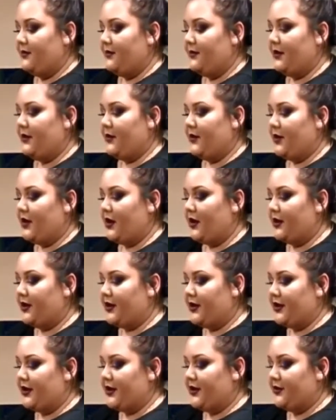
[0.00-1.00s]
but we're not
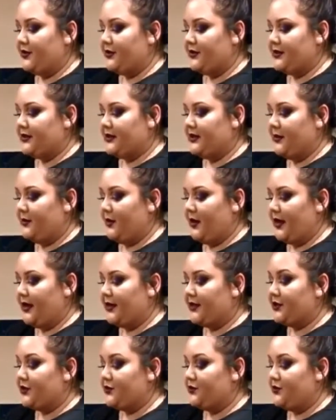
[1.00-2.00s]
gonna use the
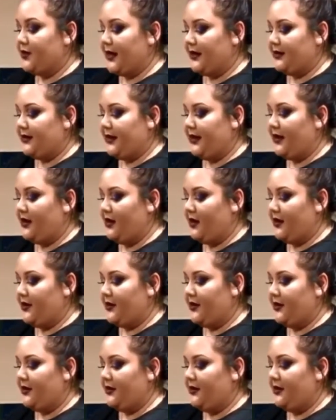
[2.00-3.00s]
product directly on
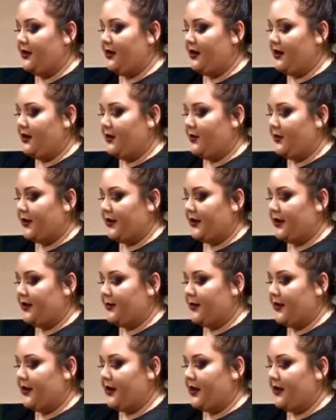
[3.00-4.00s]
her. We're gonna
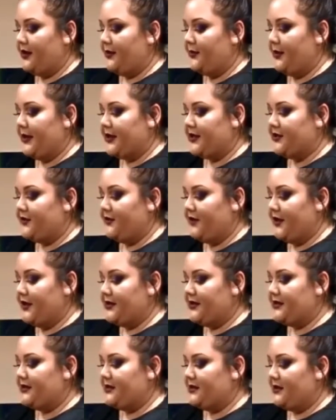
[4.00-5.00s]
put it on the brush
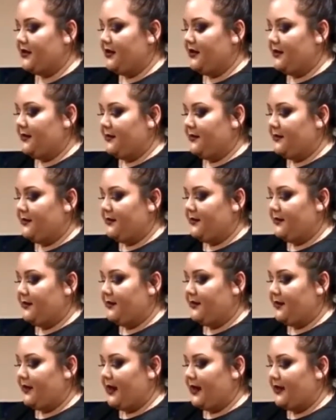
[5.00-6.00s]
first,
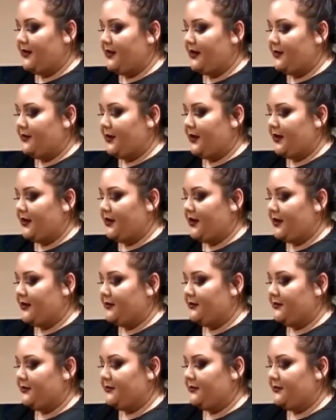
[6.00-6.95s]
and then put it on.